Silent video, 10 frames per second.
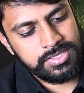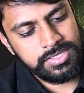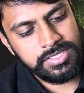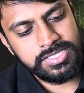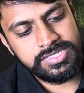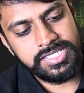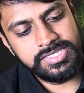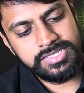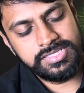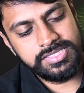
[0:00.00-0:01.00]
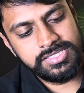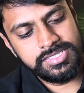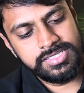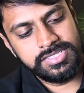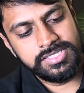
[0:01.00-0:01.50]
This
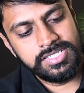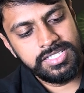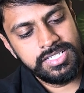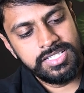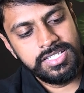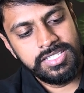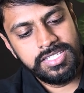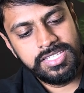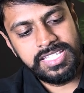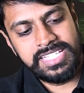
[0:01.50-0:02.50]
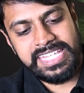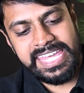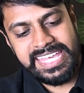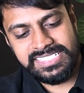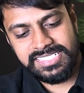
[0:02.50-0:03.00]
is the
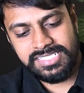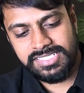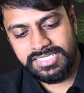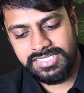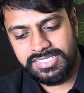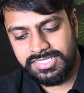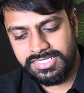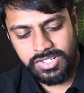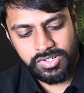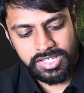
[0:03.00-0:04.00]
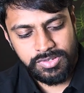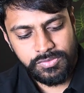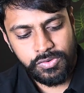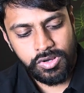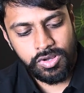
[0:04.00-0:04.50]
case, okay,
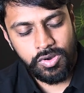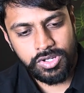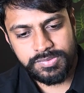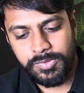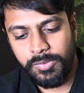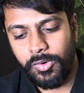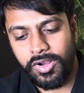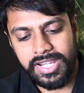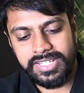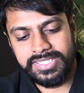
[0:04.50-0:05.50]
for Osmo Pocket